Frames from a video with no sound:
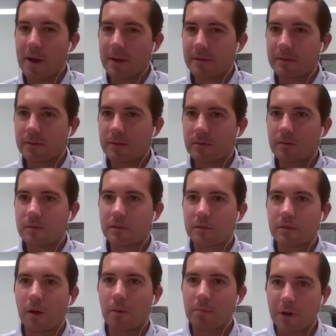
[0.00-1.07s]
about,
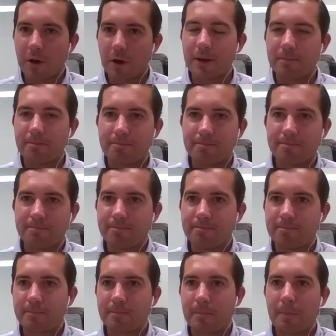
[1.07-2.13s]
oh, go ahead.
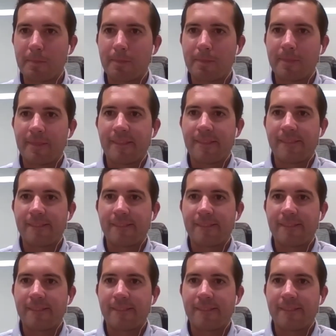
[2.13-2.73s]
Uh, for